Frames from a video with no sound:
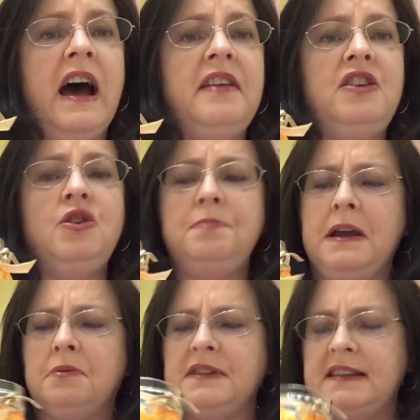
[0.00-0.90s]
you'll be
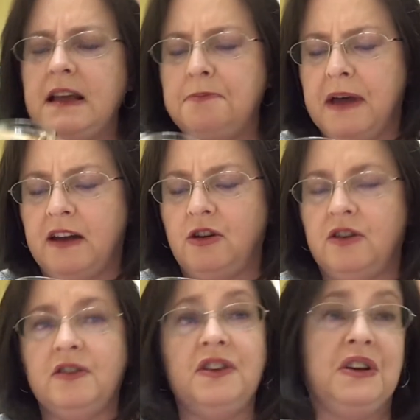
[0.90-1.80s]
able to see it
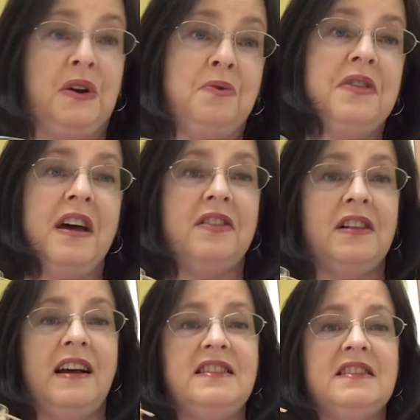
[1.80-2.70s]
better, without the
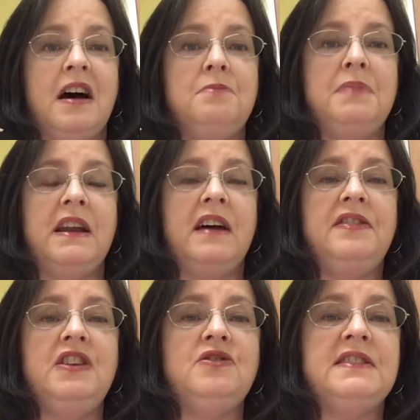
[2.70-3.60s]
lights on, but
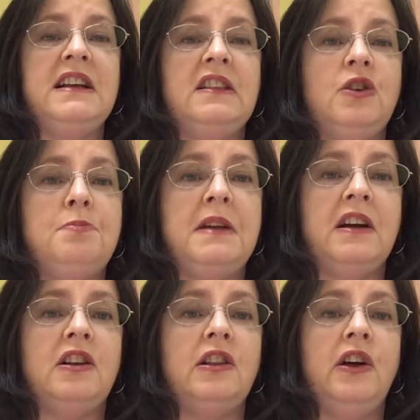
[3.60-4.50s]
then you'll see a little bit
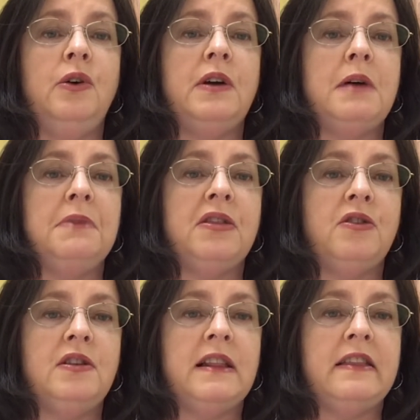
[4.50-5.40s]
of glow coming
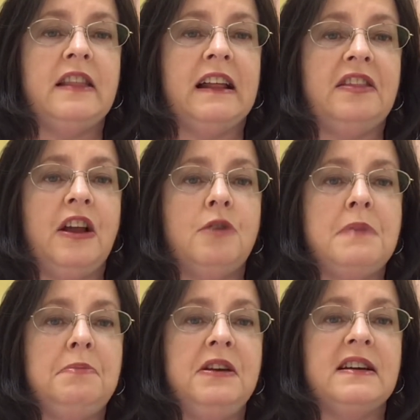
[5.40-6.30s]
through, like there.
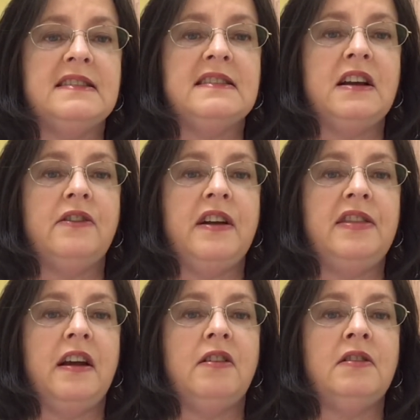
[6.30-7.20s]
Maybe you can see it right
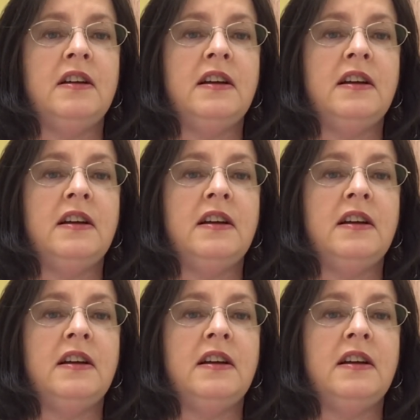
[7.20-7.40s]
there.